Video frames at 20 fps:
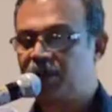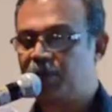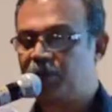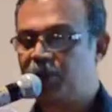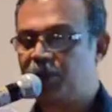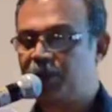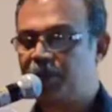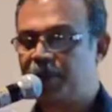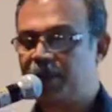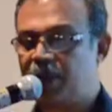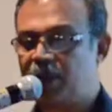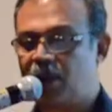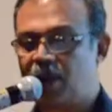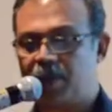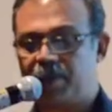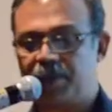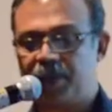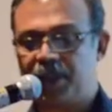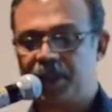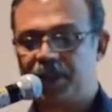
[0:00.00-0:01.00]
the Municipal
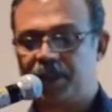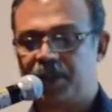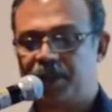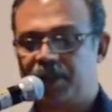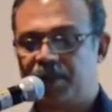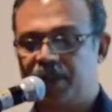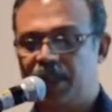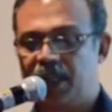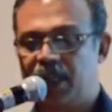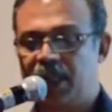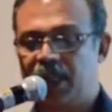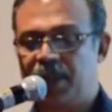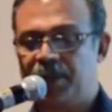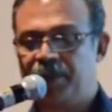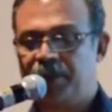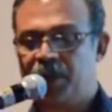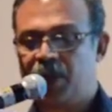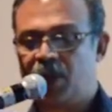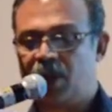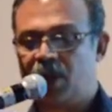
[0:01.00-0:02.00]
Corporation of Delhi
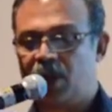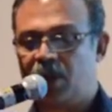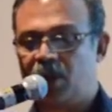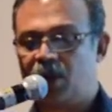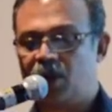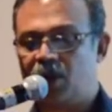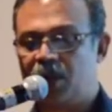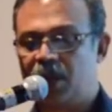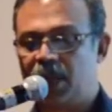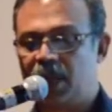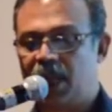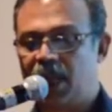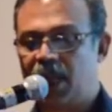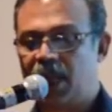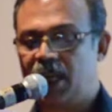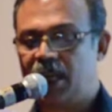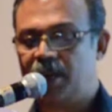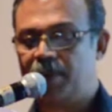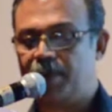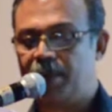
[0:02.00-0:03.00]
on local
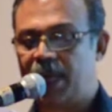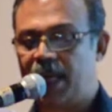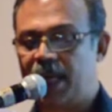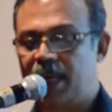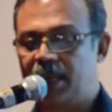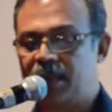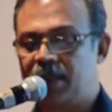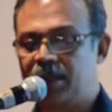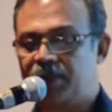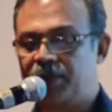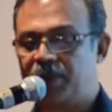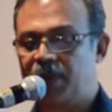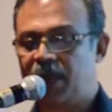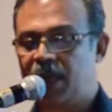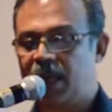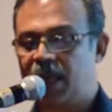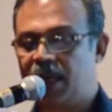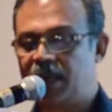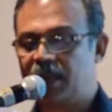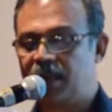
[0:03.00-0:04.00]
area plans for
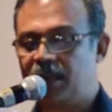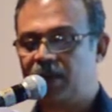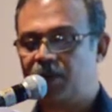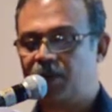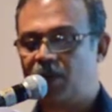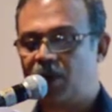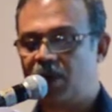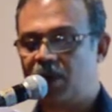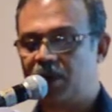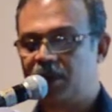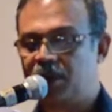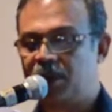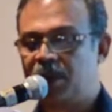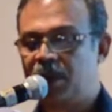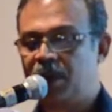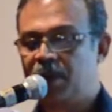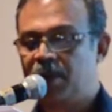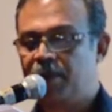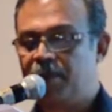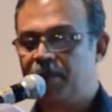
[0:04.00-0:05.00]
electoral wards,
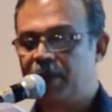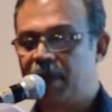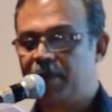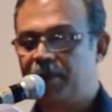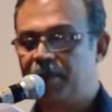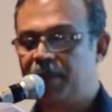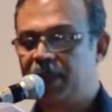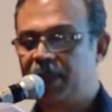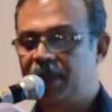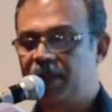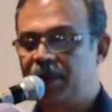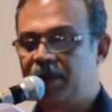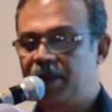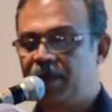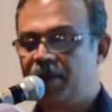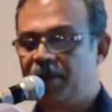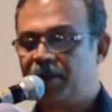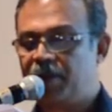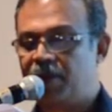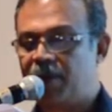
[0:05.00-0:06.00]
members
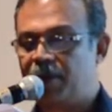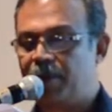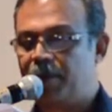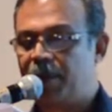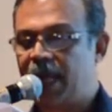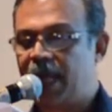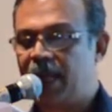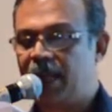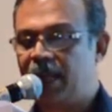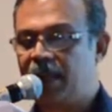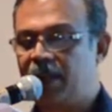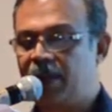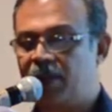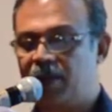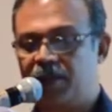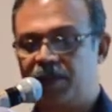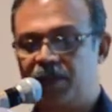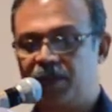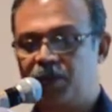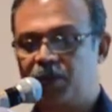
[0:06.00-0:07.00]
for planning
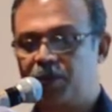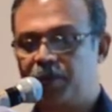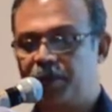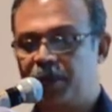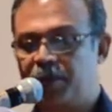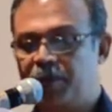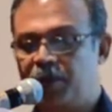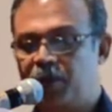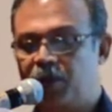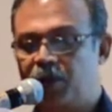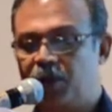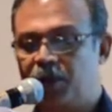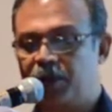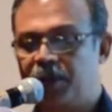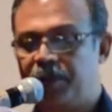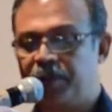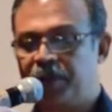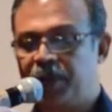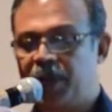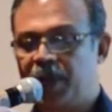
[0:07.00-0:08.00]
of the Supreme Court,
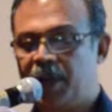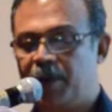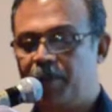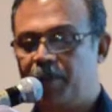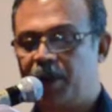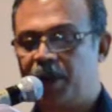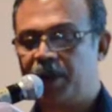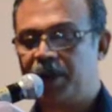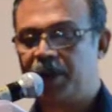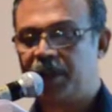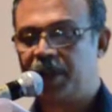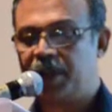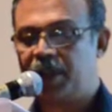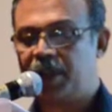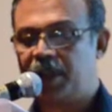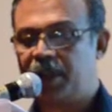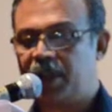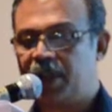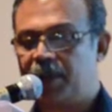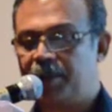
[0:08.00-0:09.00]
appointed
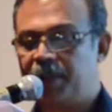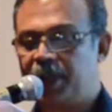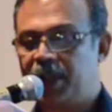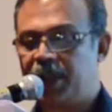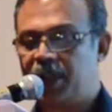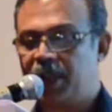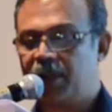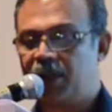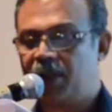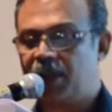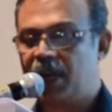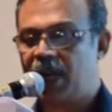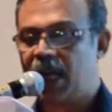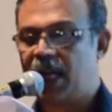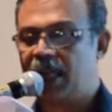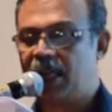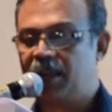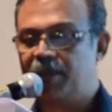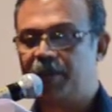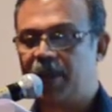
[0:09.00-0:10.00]
committee on
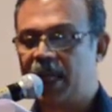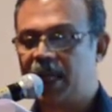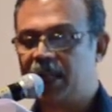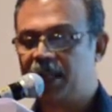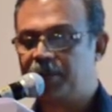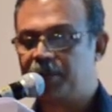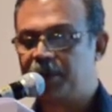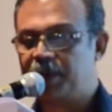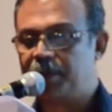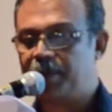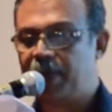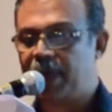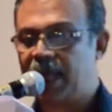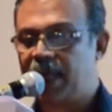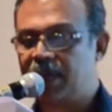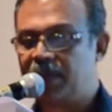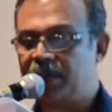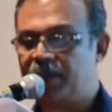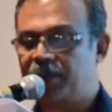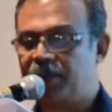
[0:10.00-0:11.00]
island management
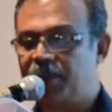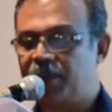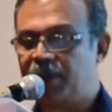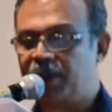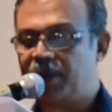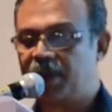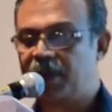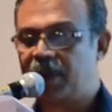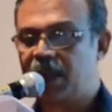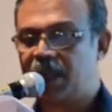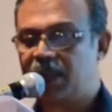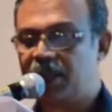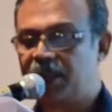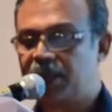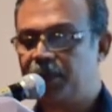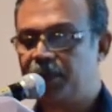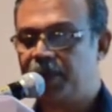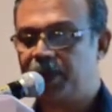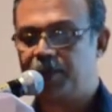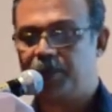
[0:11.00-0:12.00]
plan for
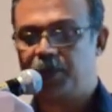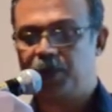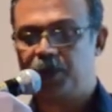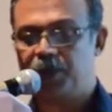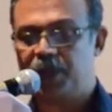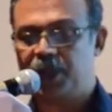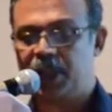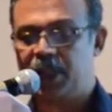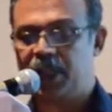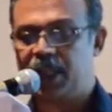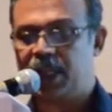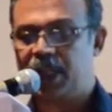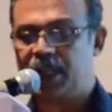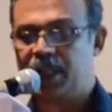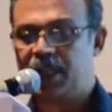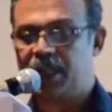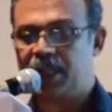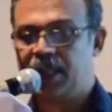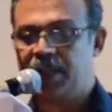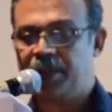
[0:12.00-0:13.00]
Lakshadweep Union
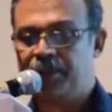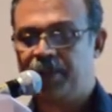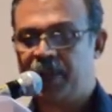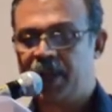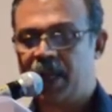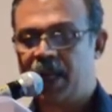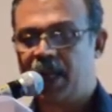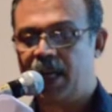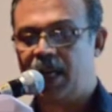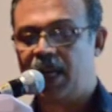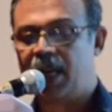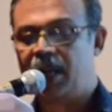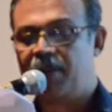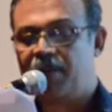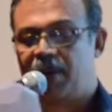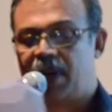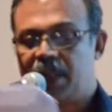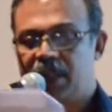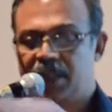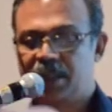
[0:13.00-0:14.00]
Territory, and
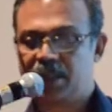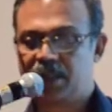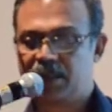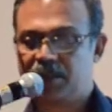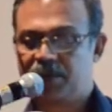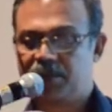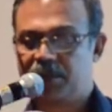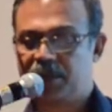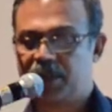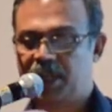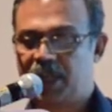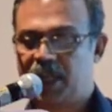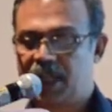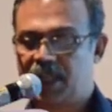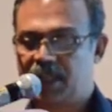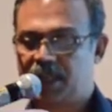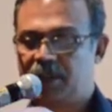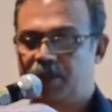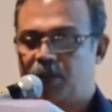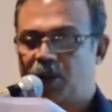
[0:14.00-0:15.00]
advisor to the
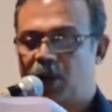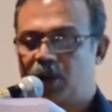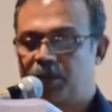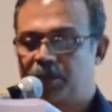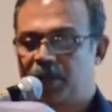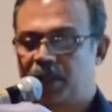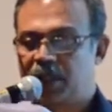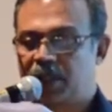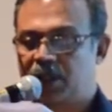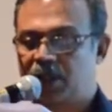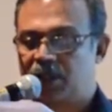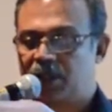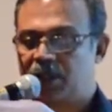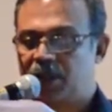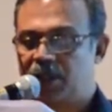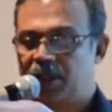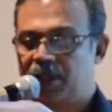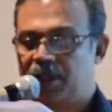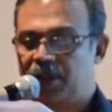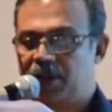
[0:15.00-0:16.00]
National Monuments
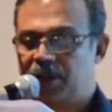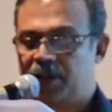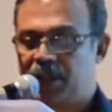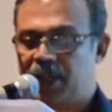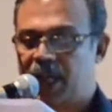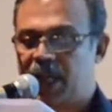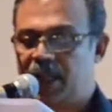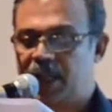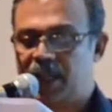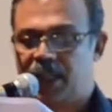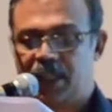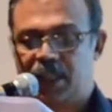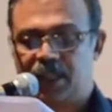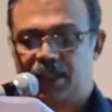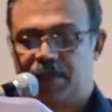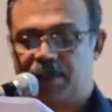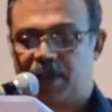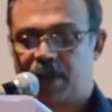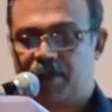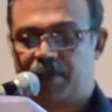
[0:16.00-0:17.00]
Authority on heritage
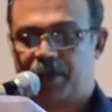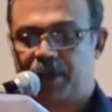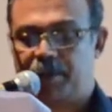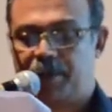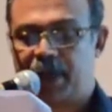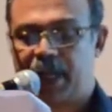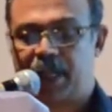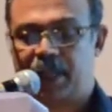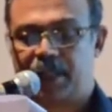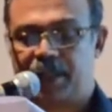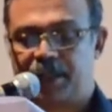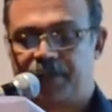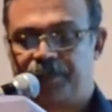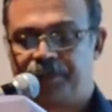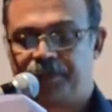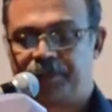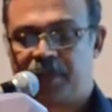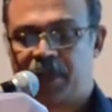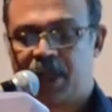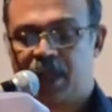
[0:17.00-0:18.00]
development plans.
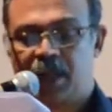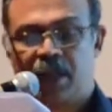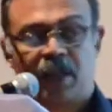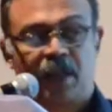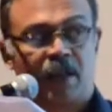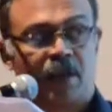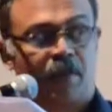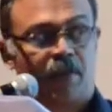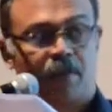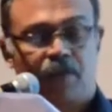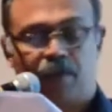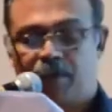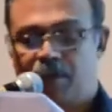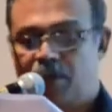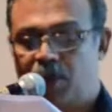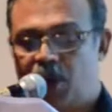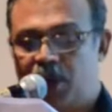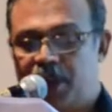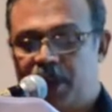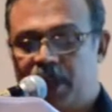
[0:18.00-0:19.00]

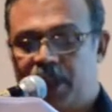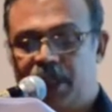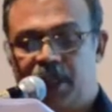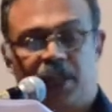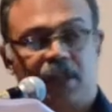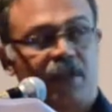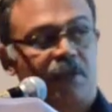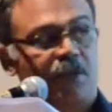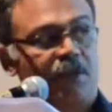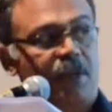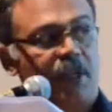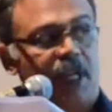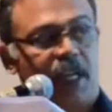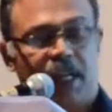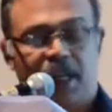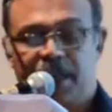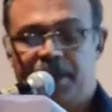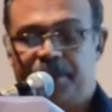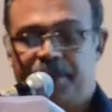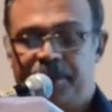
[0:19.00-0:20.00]
Moderating
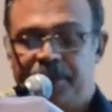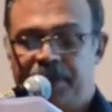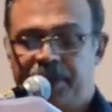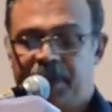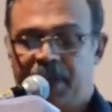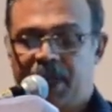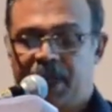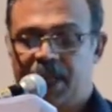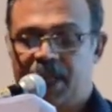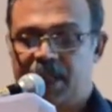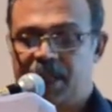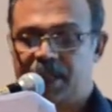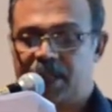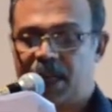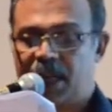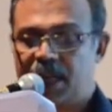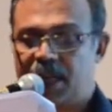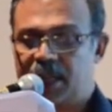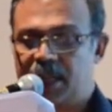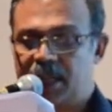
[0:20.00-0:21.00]
today is
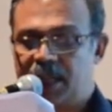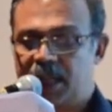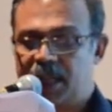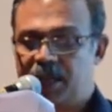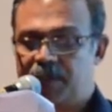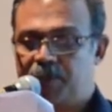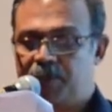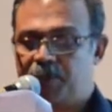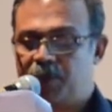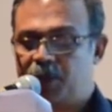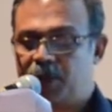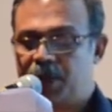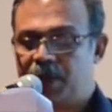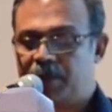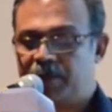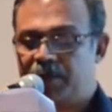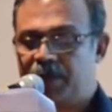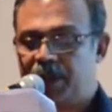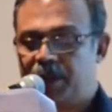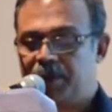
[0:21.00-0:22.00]
architect
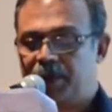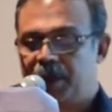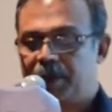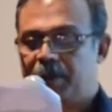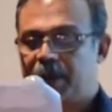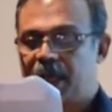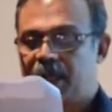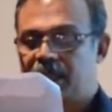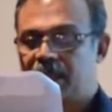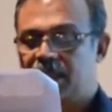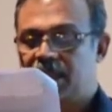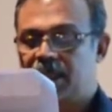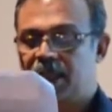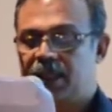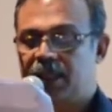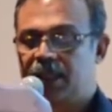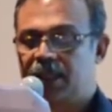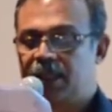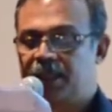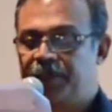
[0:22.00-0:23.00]
Poonam Verma
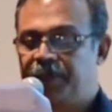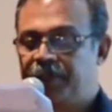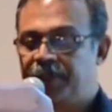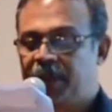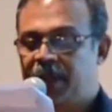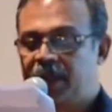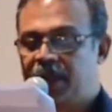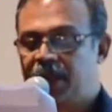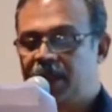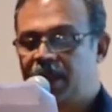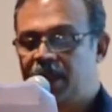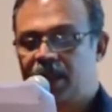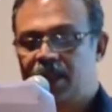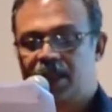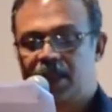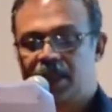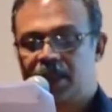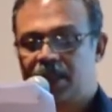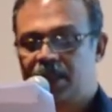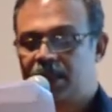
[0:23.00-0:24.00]
Mascarenhas,
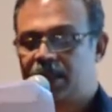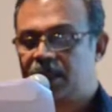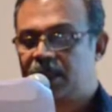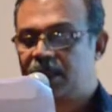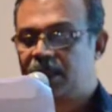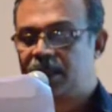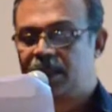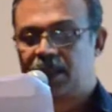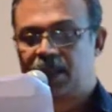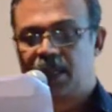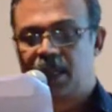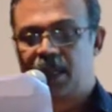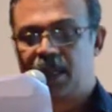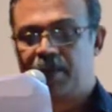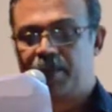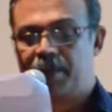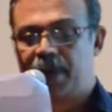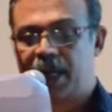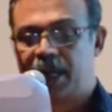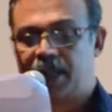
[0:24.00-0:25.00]
thinker, researcher,
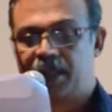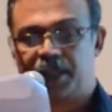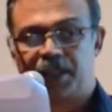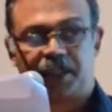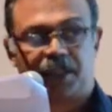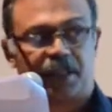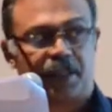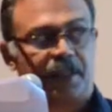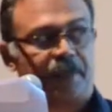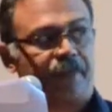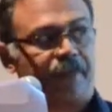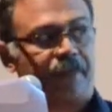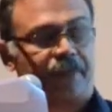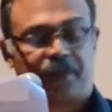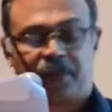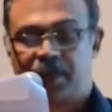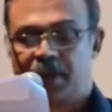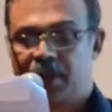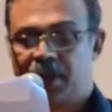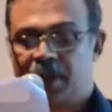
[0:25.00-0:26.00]
and practitioner.
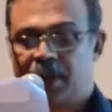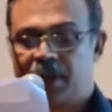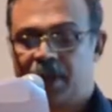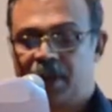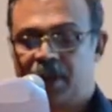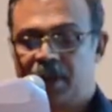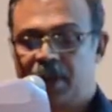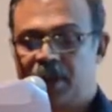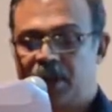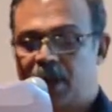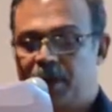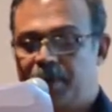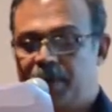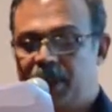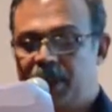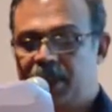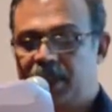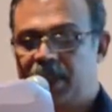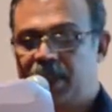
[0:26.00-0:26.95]
Topics